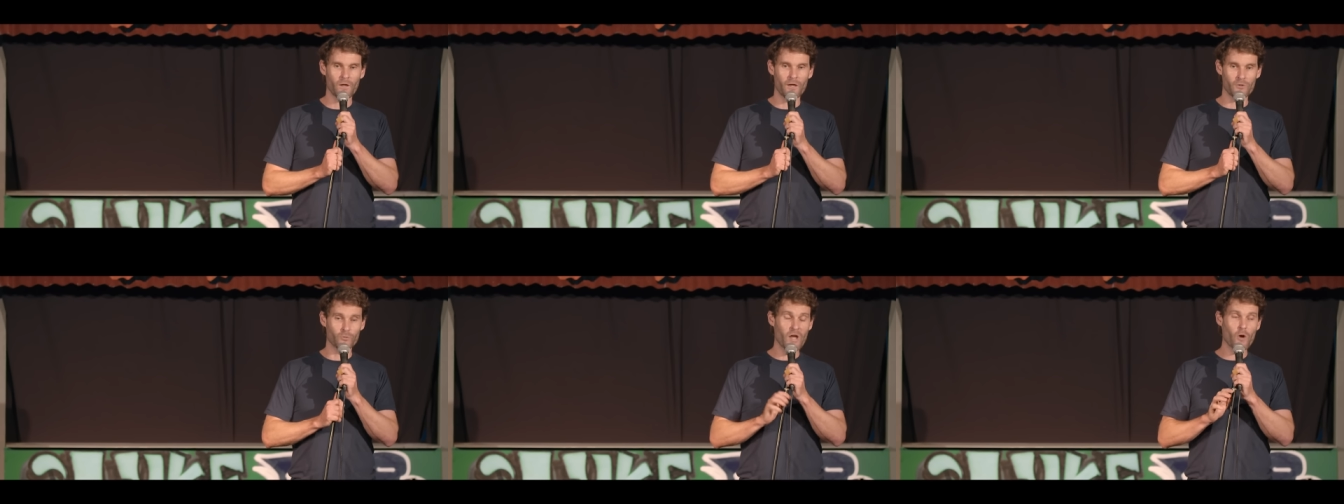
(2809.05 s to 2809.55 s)

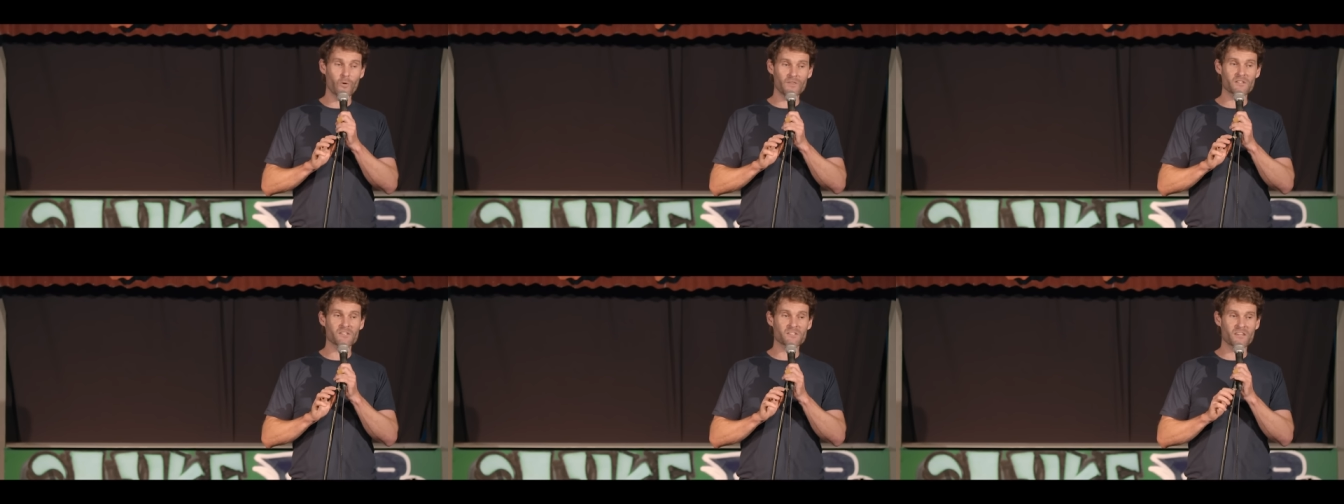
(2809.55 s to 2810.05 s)
and you'll know when
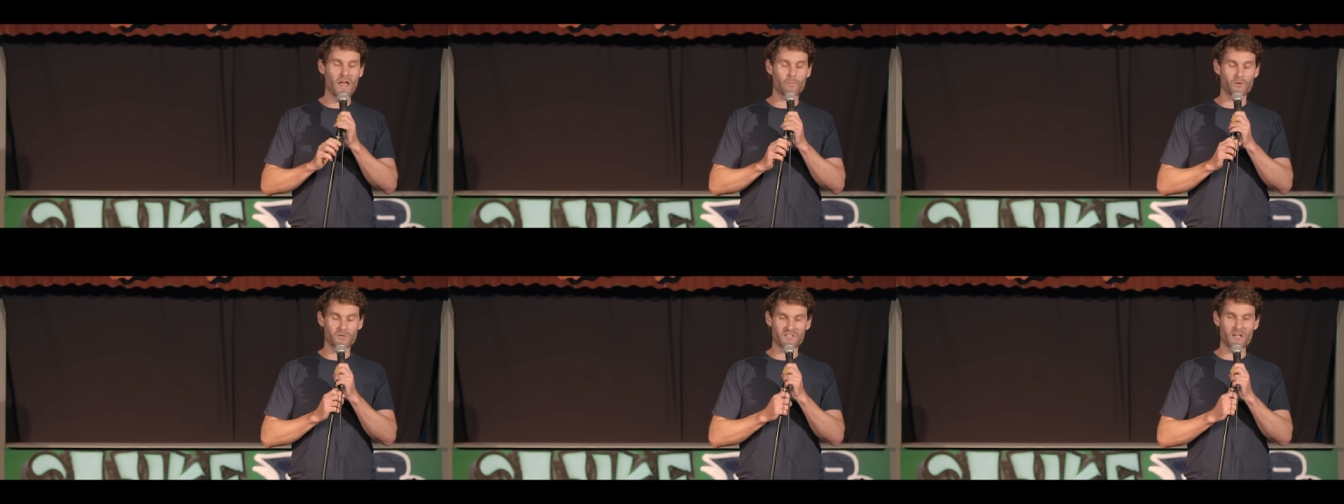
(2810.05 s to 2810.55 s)
this has
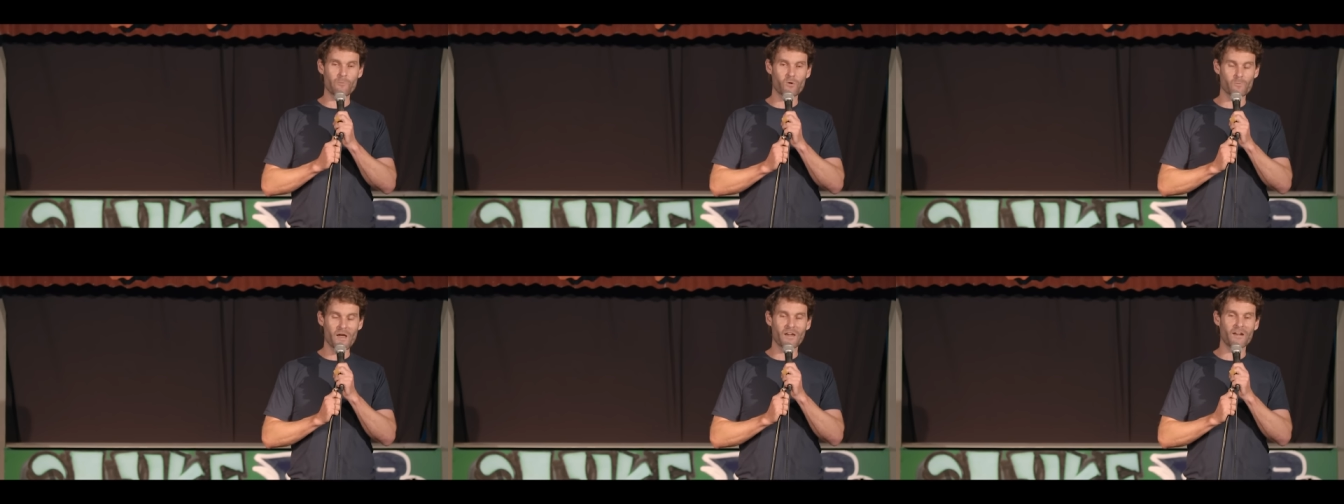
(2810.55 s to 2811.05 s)
happened because someone
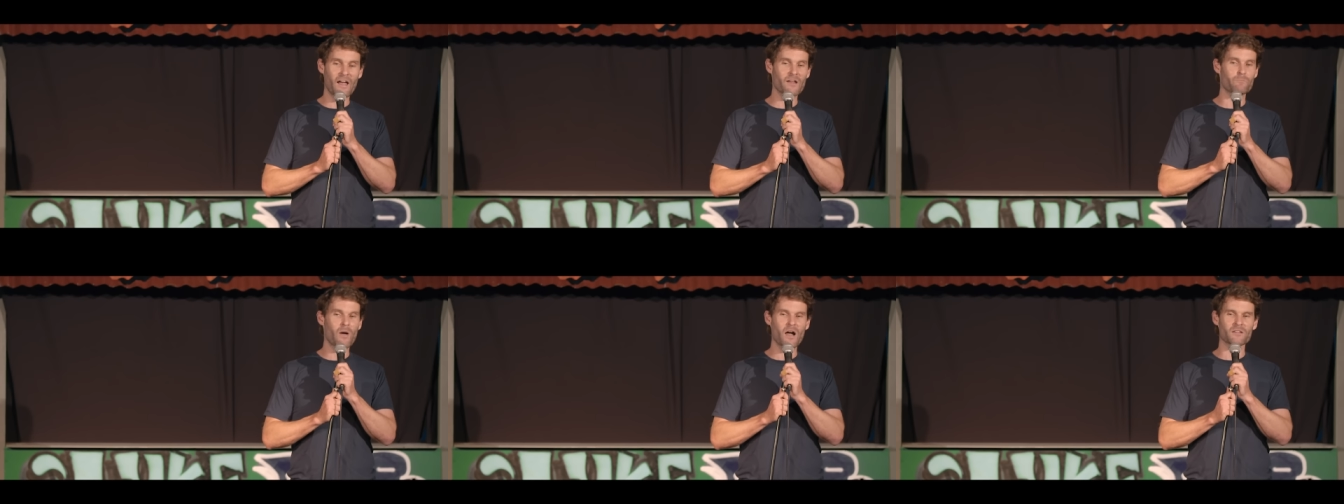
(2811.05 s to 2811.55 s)
will make an
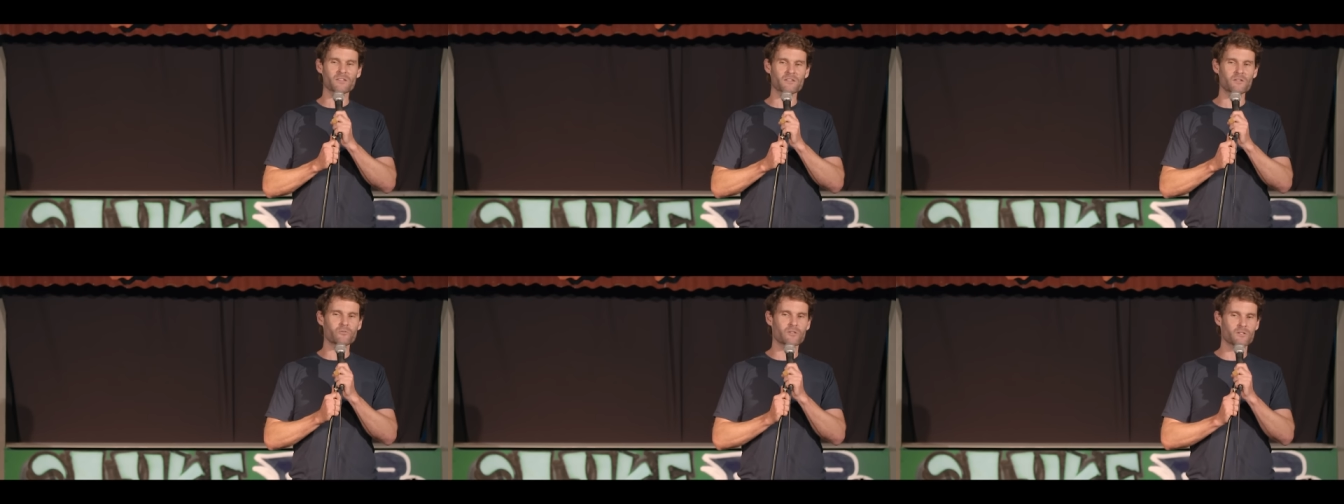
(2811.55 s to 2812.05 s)
eight-part
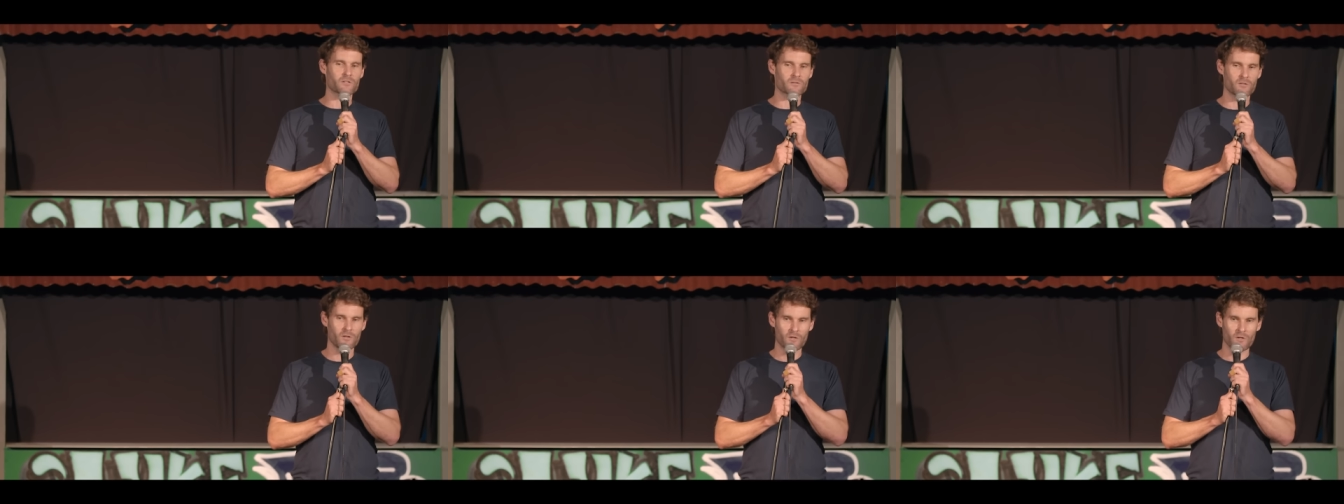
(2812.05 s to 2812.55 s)
series,
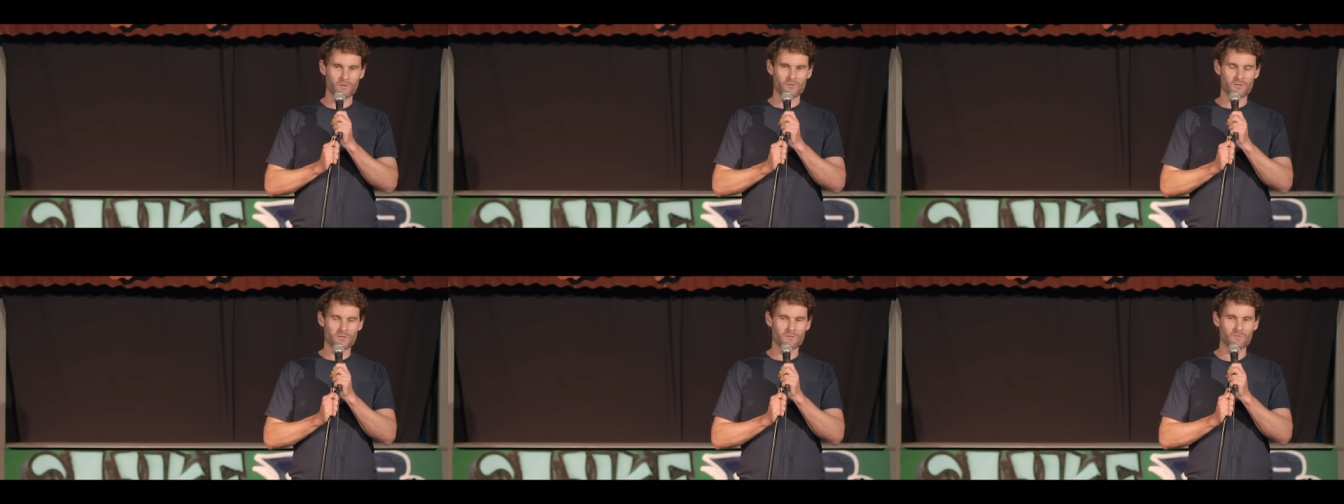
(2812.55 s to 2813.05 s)

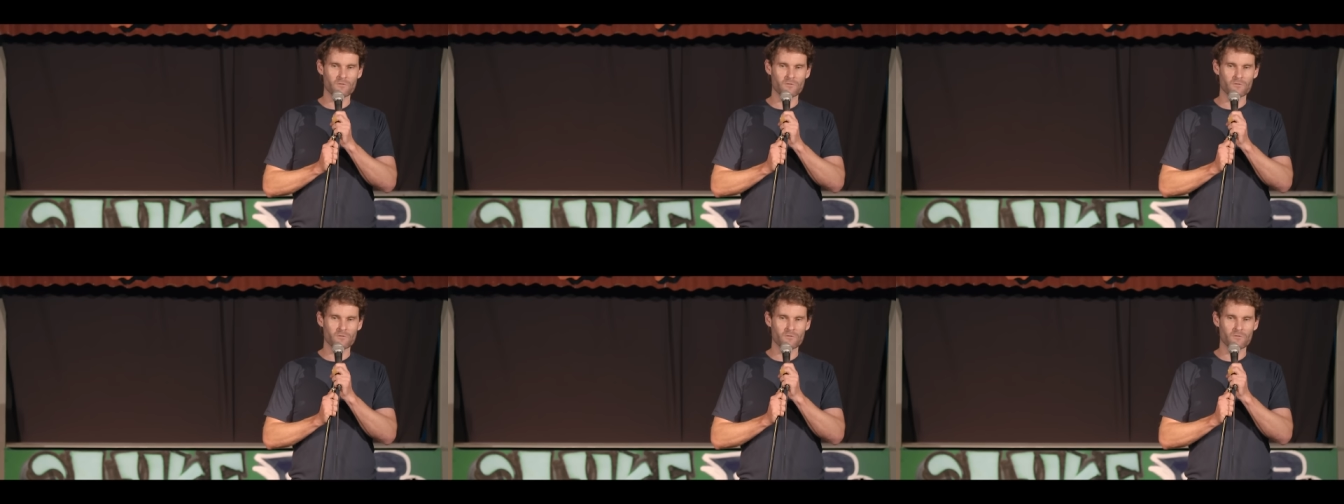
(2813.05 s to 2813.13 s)
just